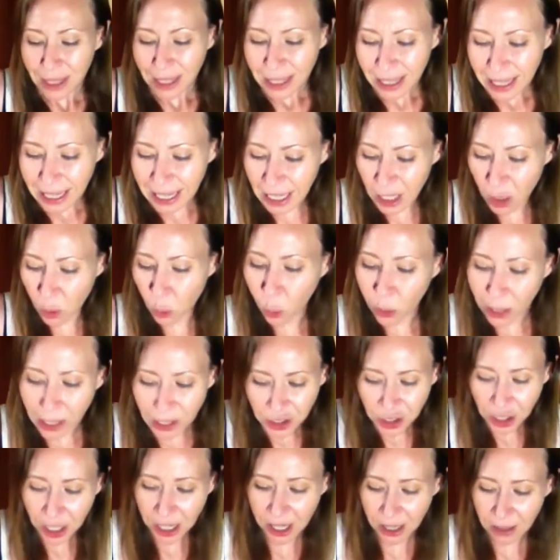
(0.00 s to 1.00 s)
in
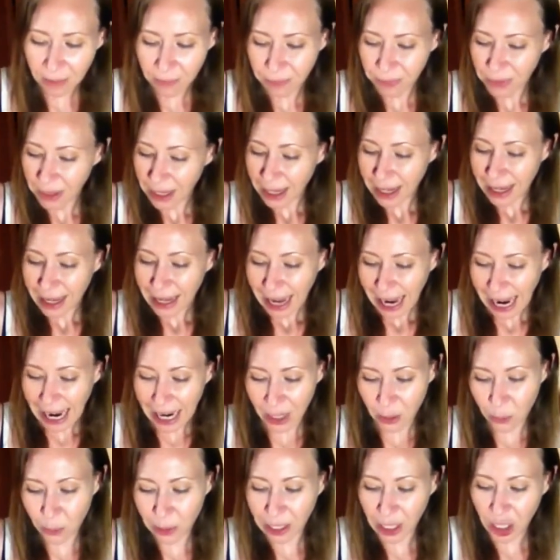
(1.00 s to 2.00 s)
winter
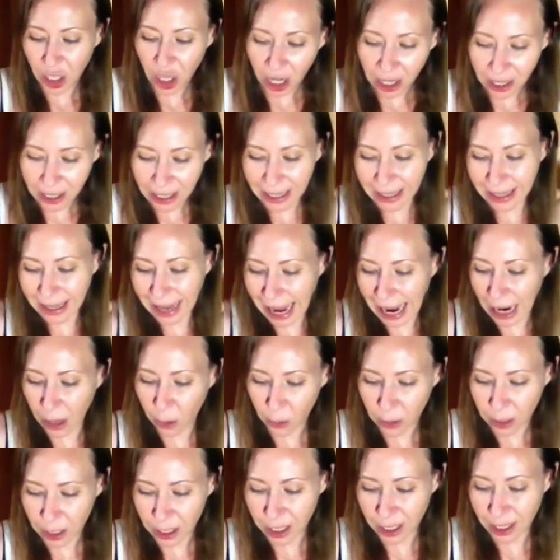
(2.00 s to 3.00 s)
and regarding
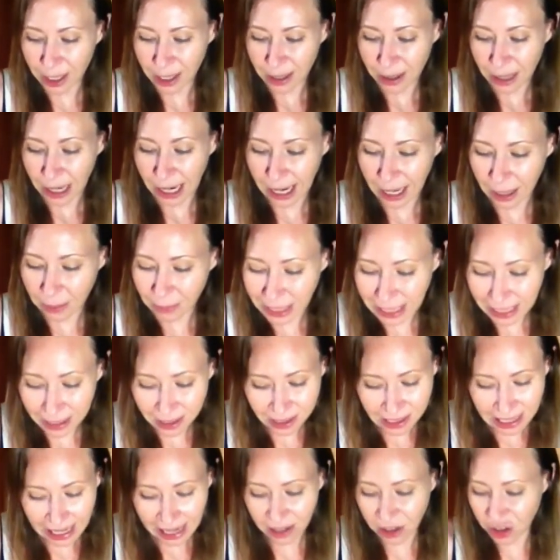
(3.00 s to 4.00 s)
our
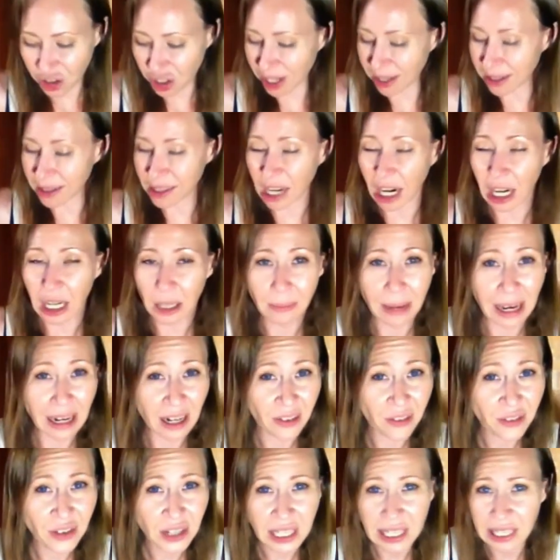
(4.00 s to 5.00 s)
intentions, our
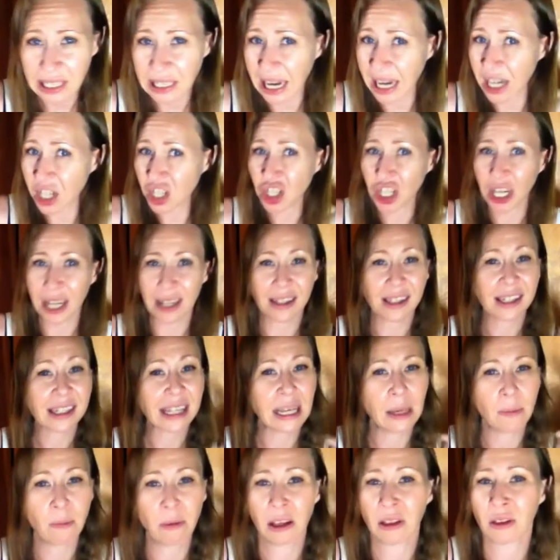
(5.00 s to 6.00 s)
manifestations,
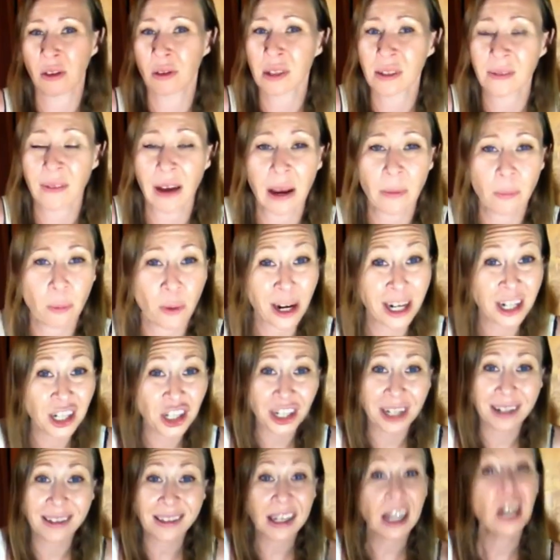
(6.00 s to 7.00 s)
keeping those
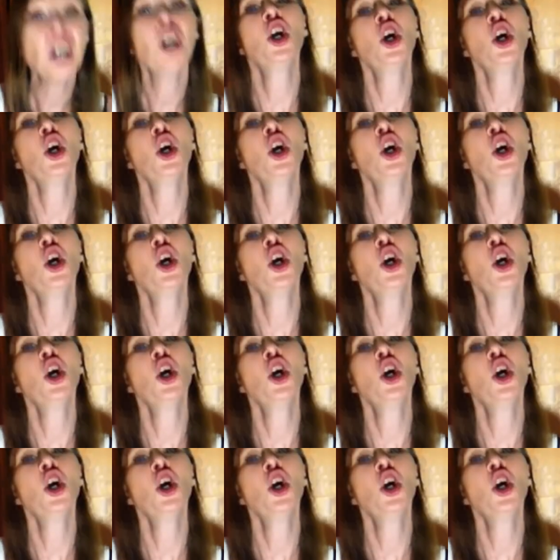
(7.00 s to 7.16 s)
vibrations,